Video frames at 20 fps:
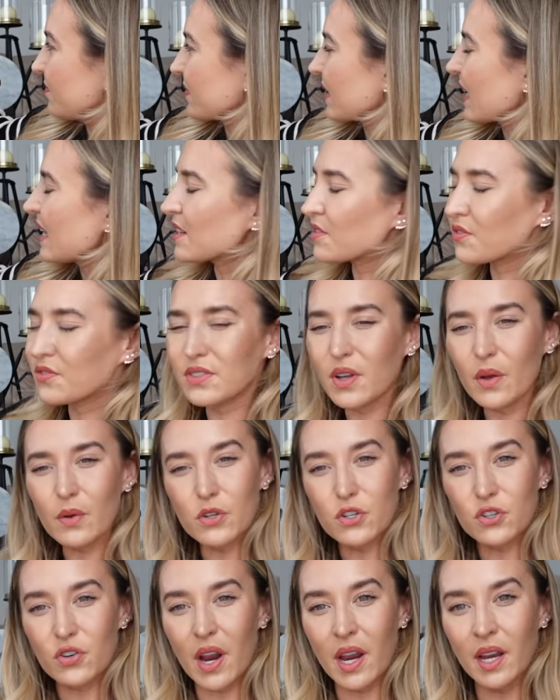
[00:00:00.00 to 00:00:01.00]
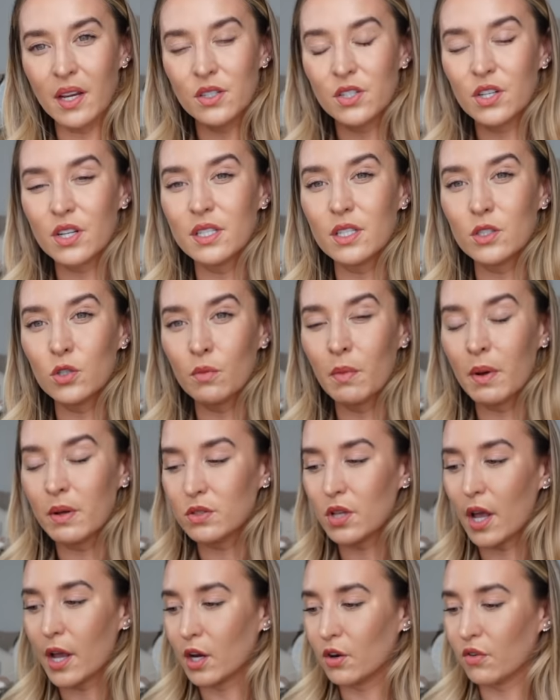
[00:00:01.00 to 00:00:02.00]
so strange because it's
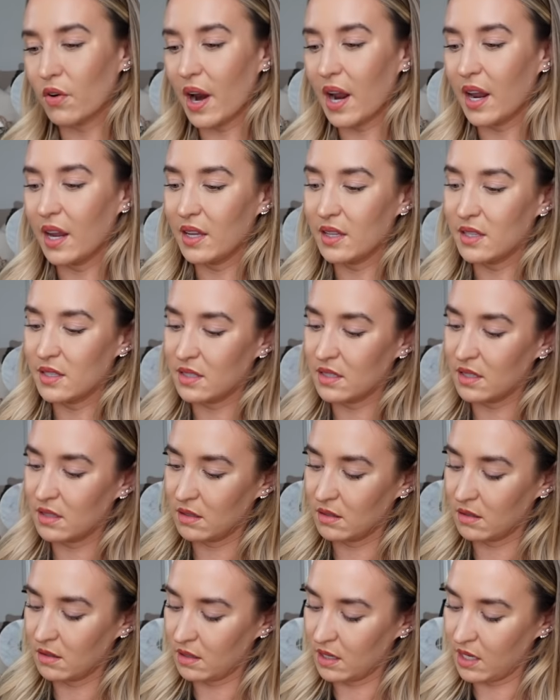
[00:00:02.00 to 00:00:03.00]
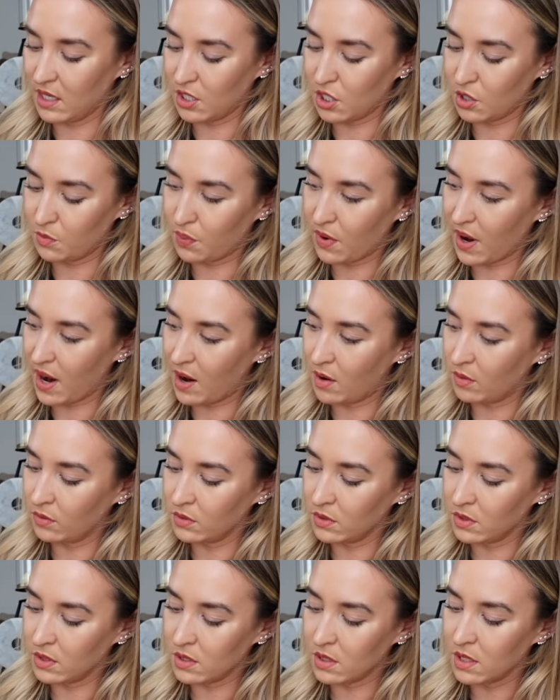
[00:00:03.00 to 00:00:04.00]
almost like greys into
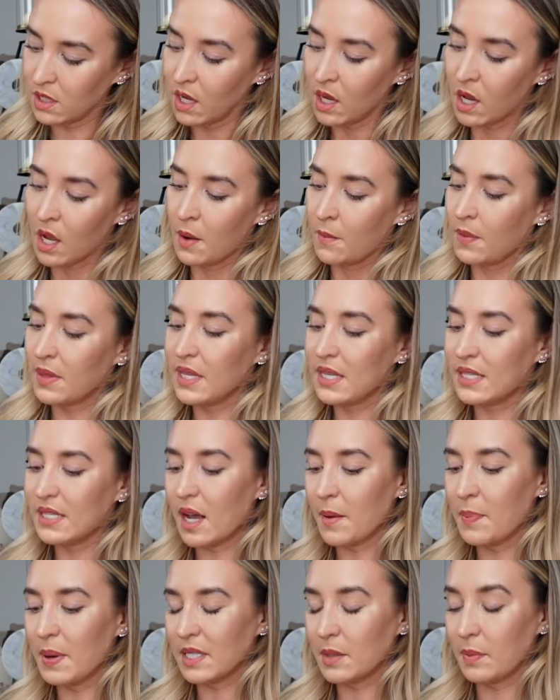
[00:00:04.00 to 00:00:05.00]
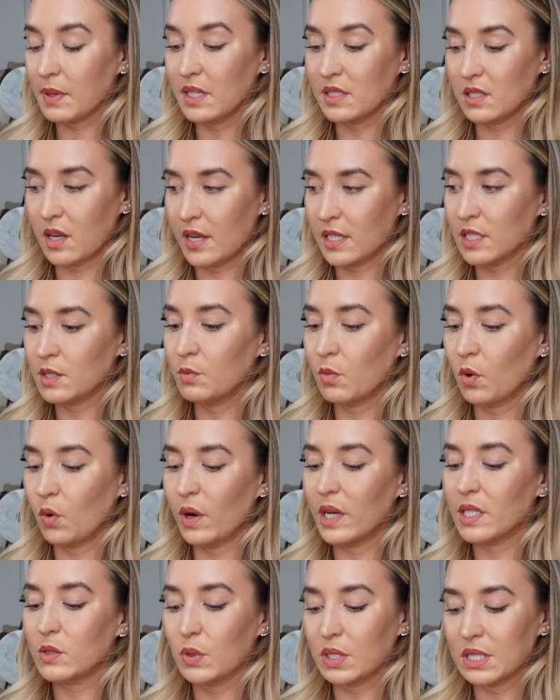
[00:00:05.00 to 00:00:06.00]
browns. But this I picked up in a size small.
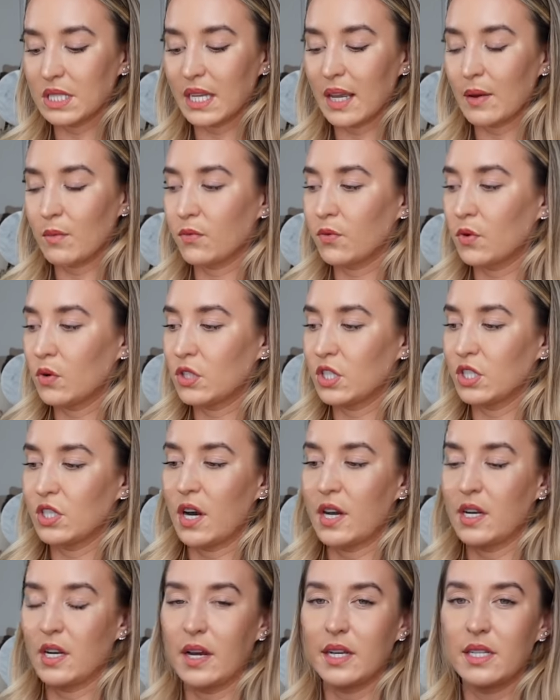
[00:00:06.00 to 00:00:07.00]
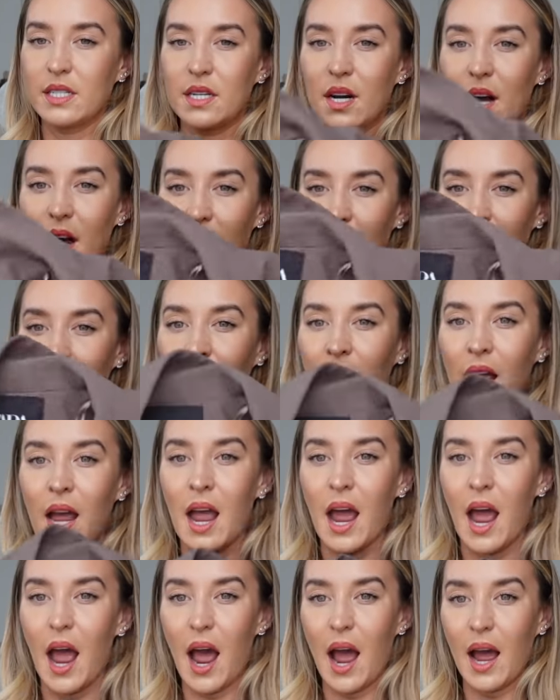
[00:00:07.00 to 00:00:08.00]
It's once again $49.99.
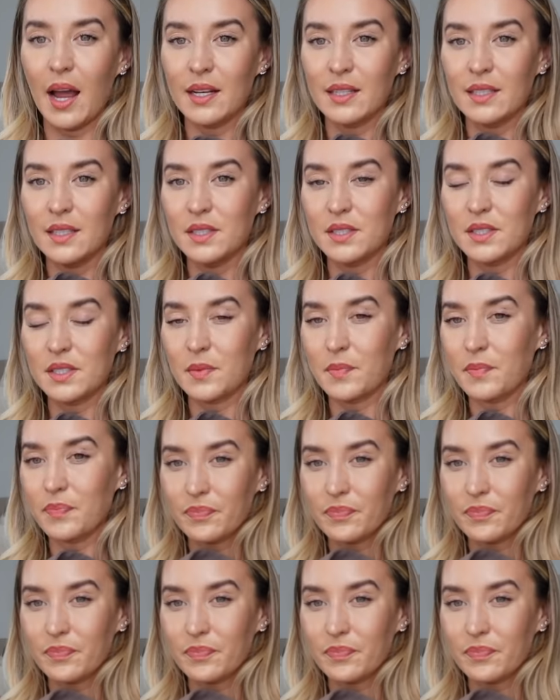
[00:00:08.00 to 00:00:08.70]
And